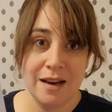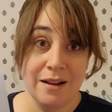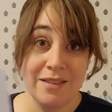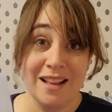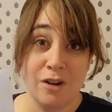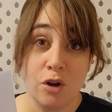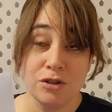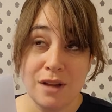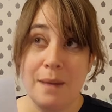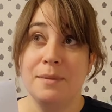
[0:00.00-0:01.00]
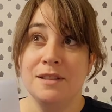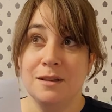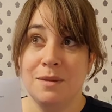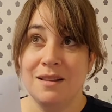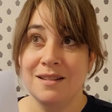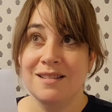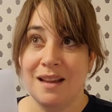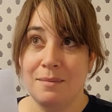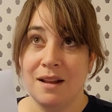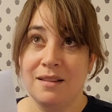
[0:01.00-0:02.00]
Now that also happens to be the
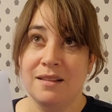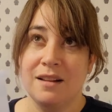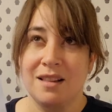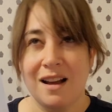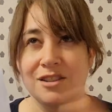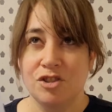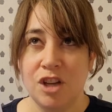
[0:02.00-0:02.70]
same night that the clocks